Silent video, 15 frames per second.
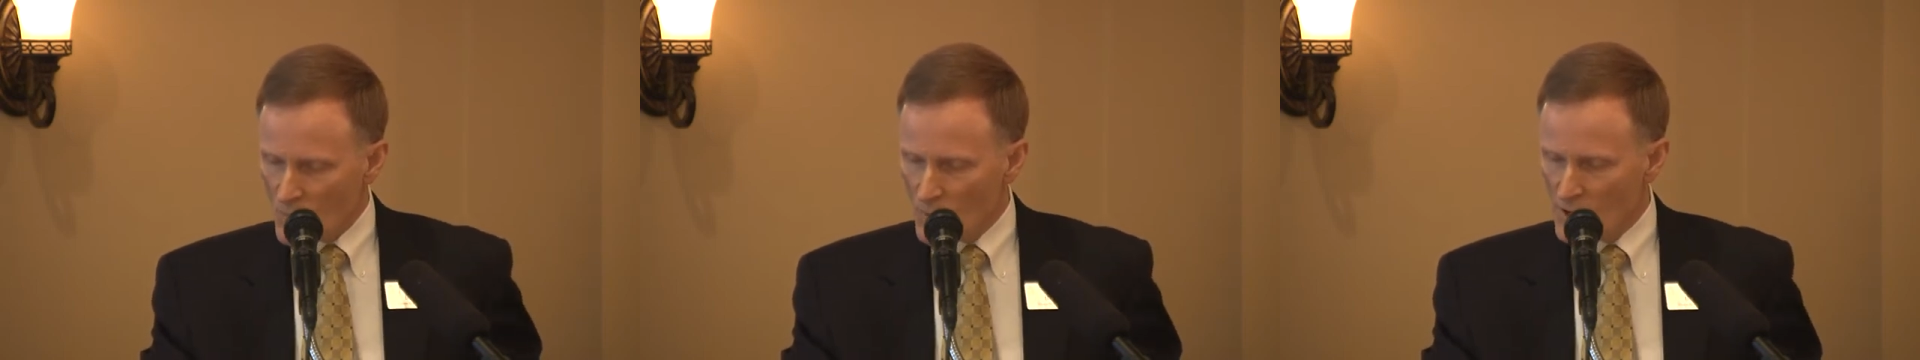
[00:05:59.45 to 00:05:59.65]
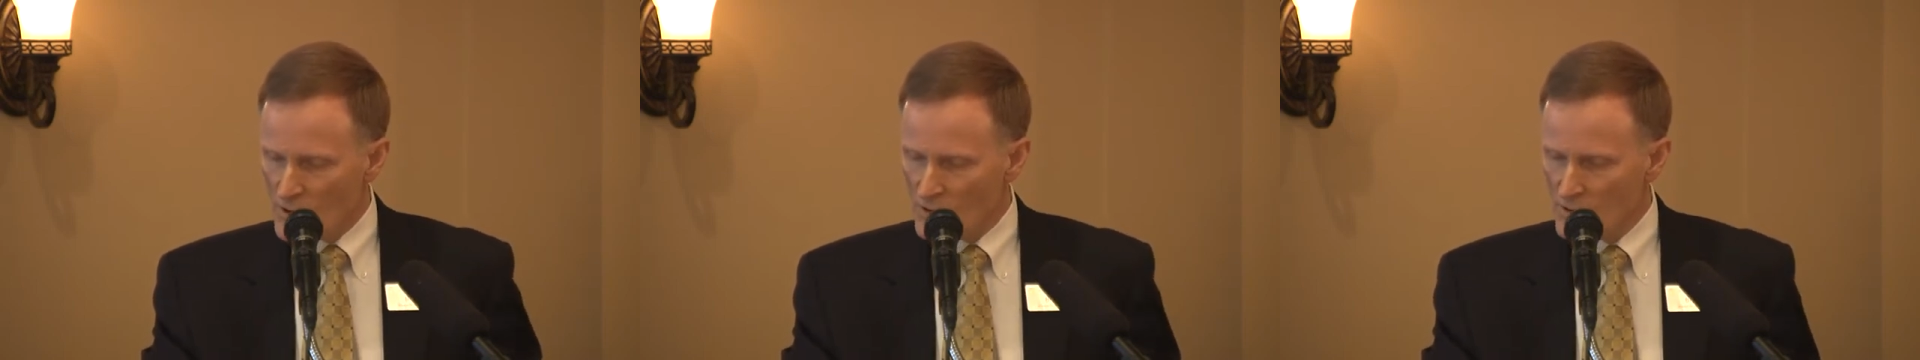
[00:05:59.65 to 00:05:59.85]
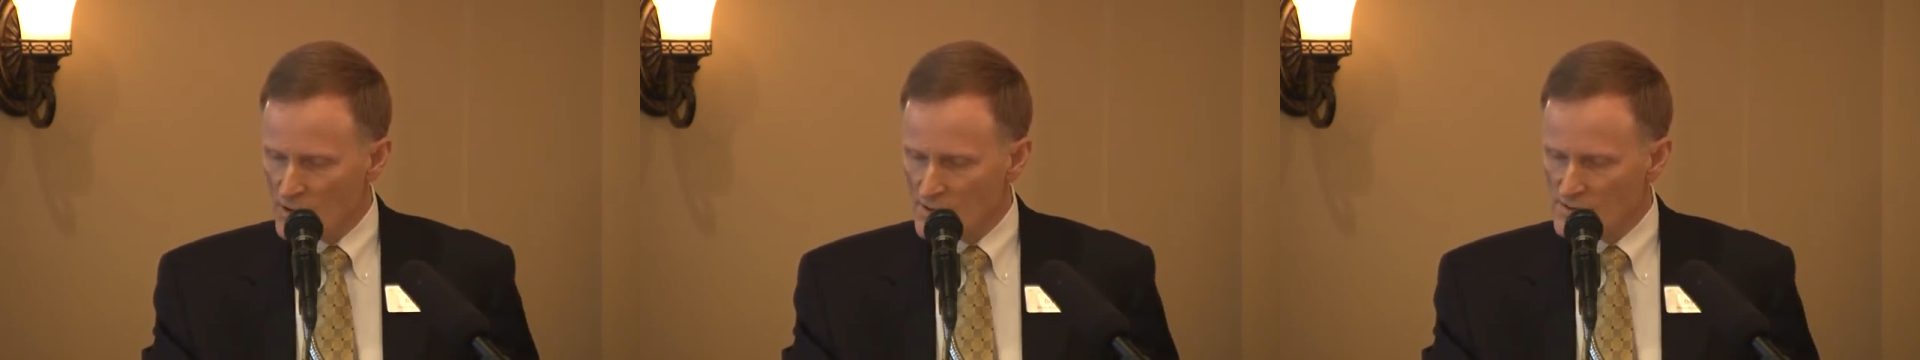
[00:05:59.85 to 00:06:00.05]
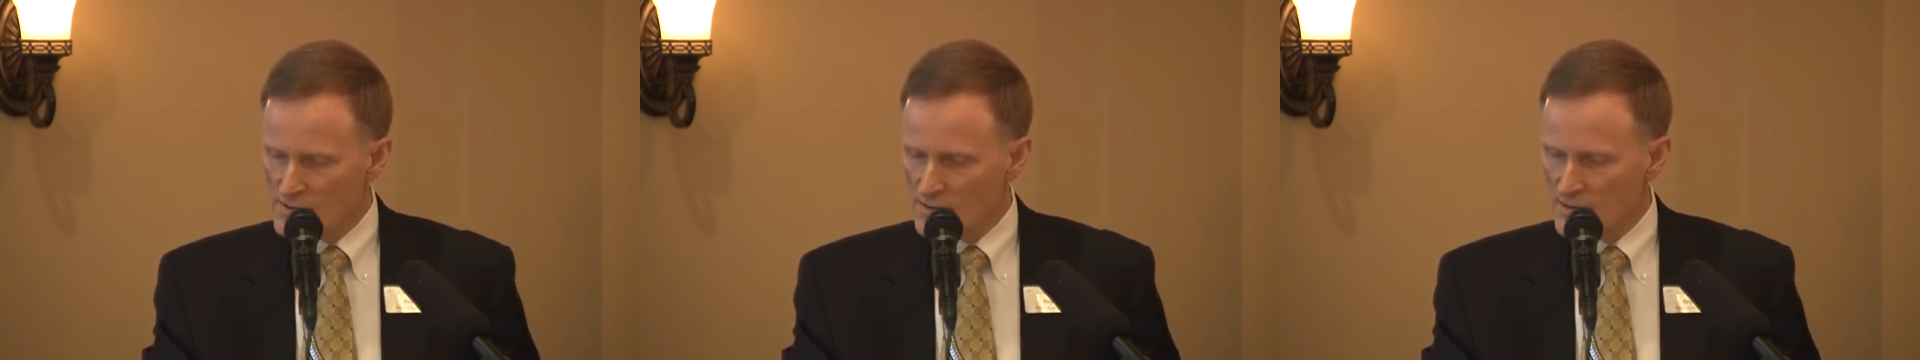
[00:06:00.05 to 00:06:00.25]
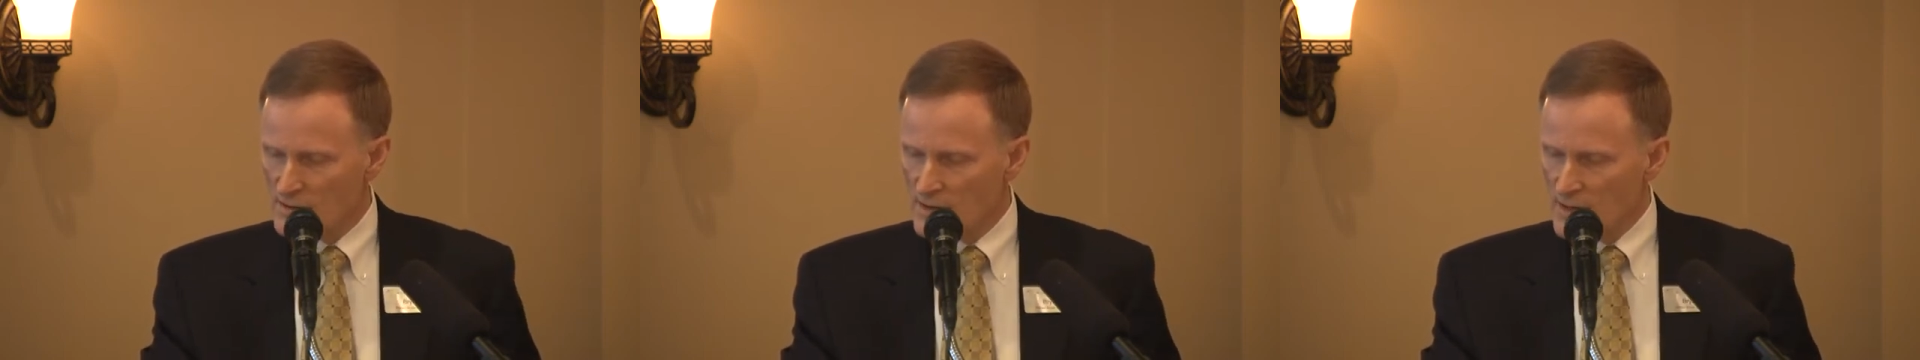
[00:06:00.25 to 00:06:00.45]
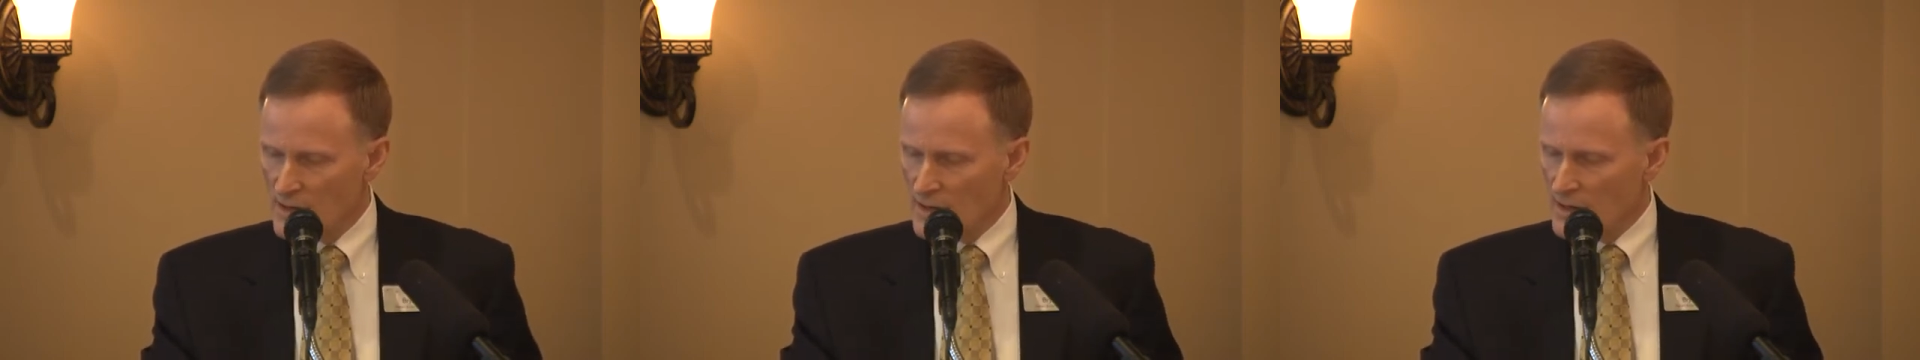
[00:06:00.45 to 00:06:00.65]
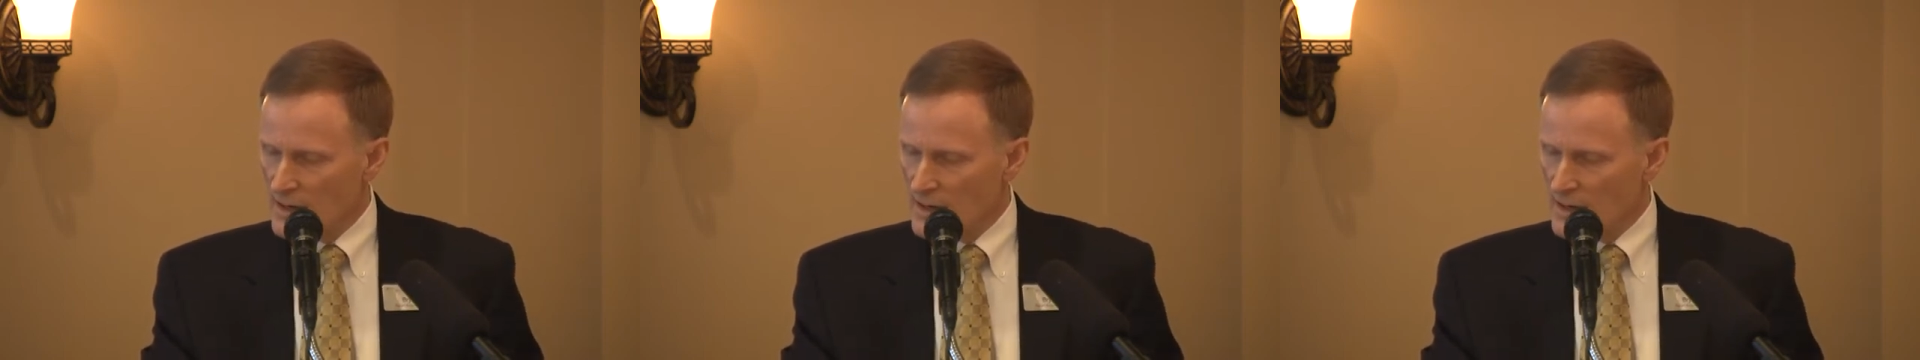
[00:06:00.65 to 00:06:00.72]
where you're listing,